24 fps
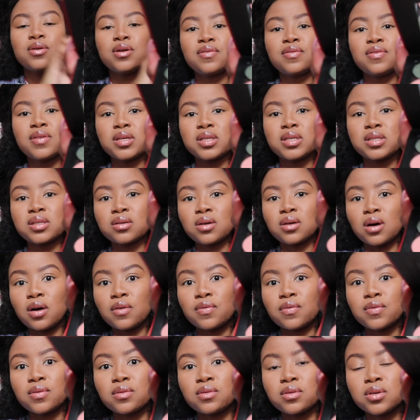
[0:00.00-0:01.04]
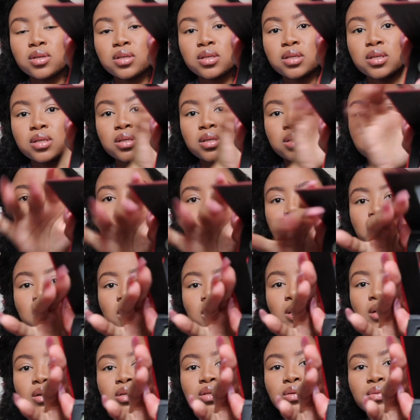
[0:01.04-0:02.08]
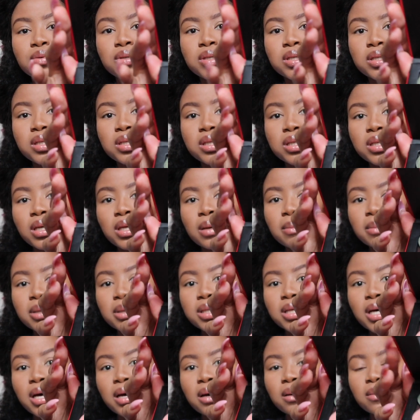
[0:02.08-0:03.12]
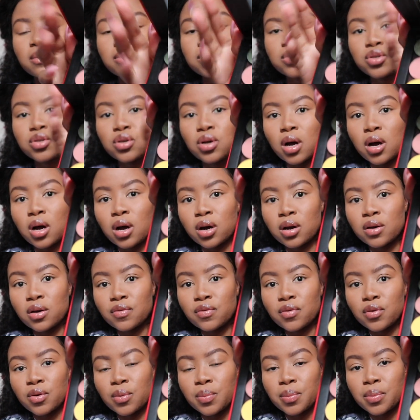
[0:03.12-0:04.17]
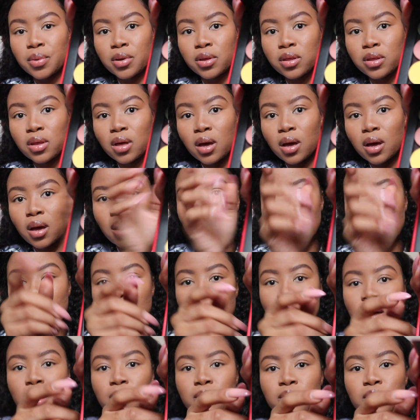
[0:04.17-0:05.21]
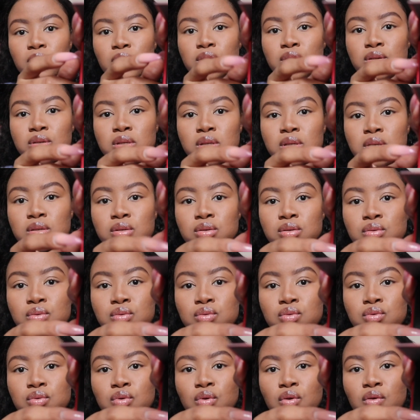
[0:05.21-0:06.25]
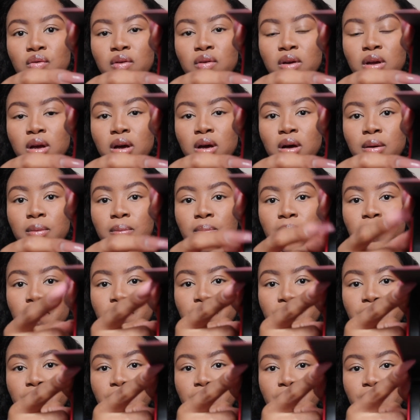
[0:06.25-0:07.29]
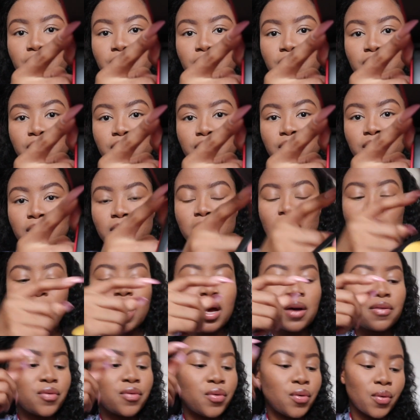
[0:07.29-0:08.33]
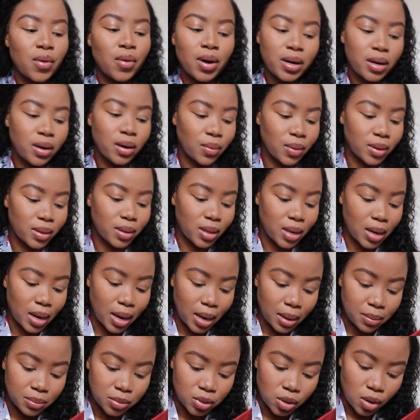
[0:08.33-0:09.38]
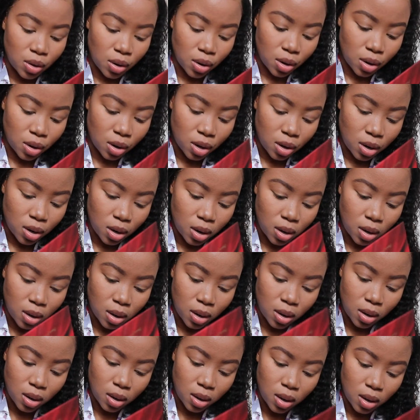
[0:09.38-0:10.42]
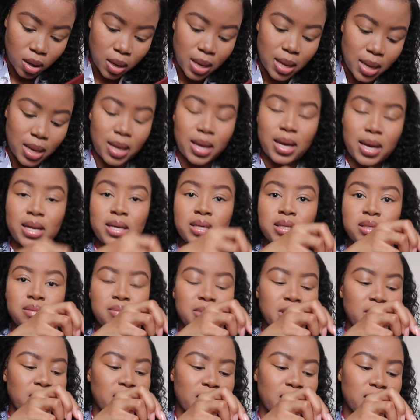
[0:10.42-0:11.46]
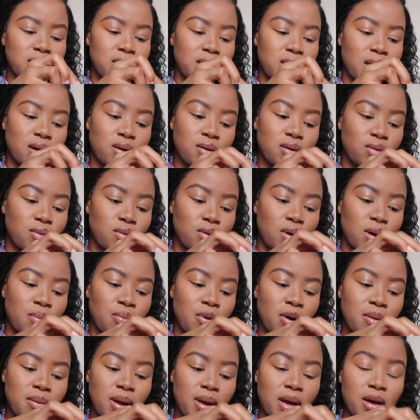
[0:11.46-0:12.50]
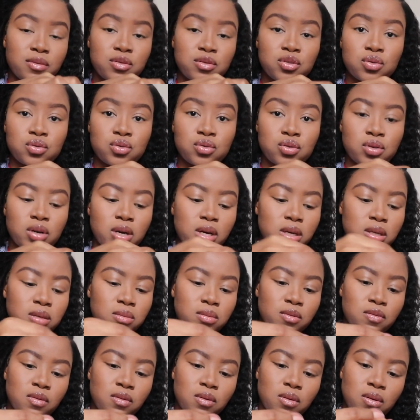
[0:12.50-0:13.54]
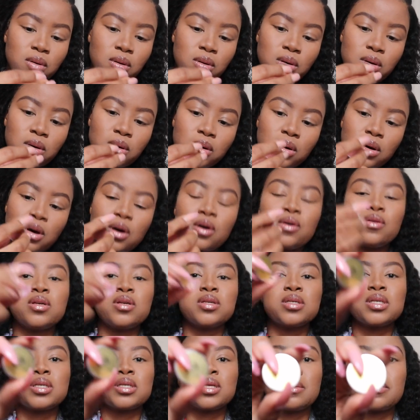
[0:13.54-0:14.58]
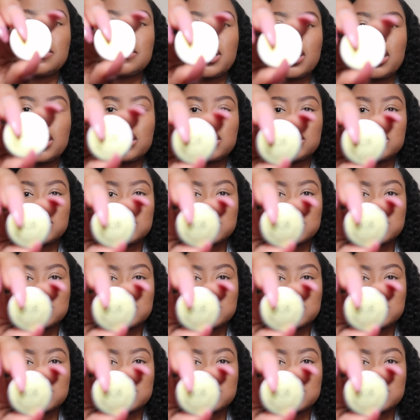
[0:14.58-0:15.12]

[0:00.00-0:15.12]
know if they still offer it because it was in December time. I got it for a birthday. I'm gonna use this nude over here. I have no idea what the names are, and it's magnetic. I don't know, I probably have shown you guys before. Oh, this is number 8.